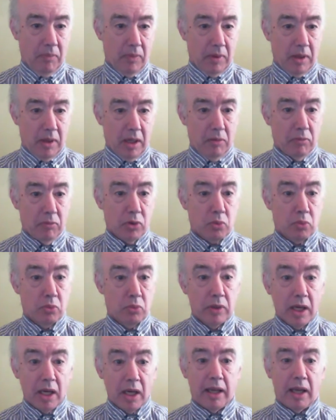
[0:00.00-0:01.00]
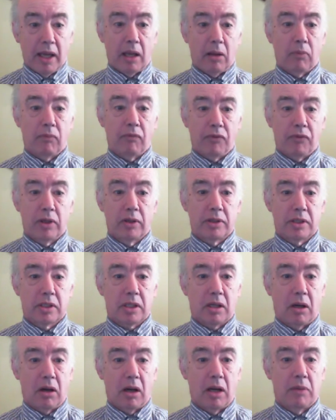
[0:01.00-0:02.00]
It was really helpful at the
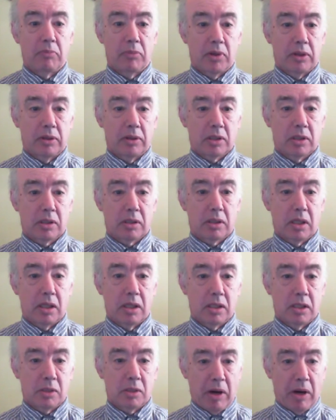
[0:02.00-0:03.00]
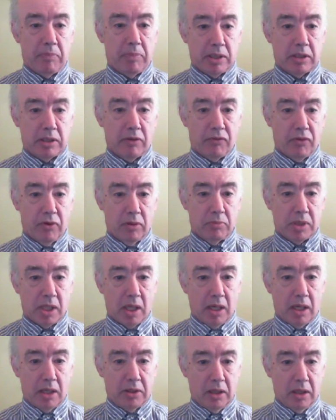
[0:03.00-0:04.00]
time that the spread betting firms
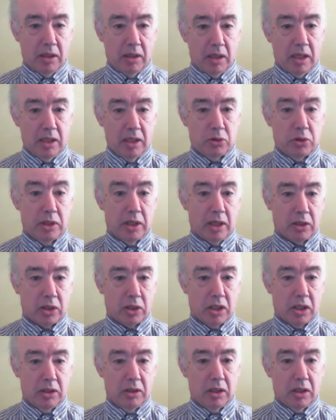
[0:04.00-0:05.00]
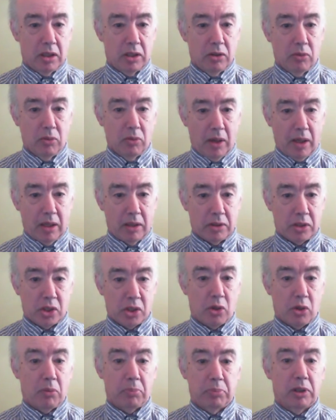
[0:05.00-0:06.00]
had an introduction that you had a
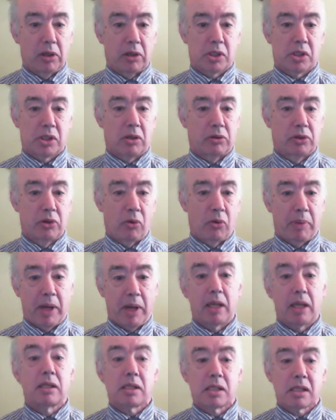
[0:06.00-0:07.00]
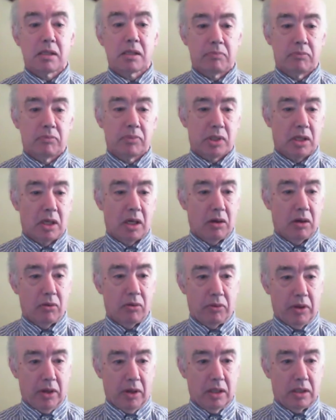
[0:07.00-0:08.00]
stop loss on your bets, so
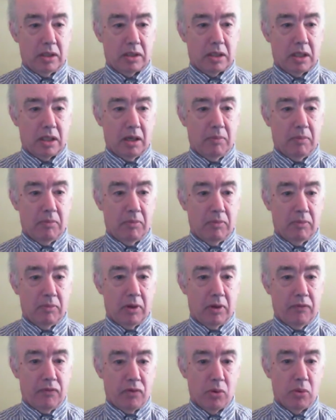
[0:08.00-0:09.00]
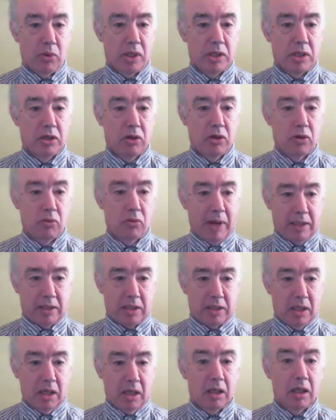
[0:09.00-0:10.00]
that if you were a new
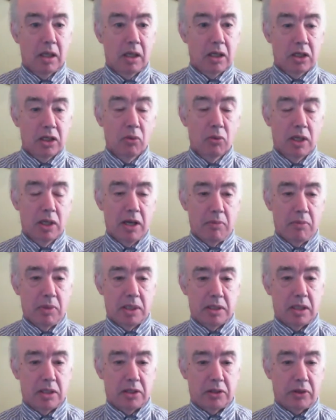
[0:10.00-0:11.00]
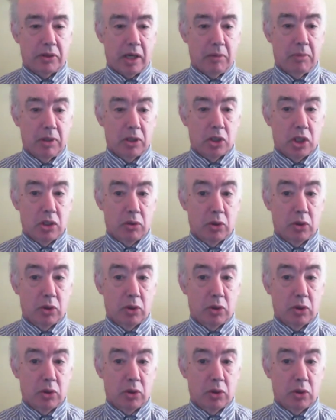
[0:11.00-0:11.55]
bettor, you were limited on how much you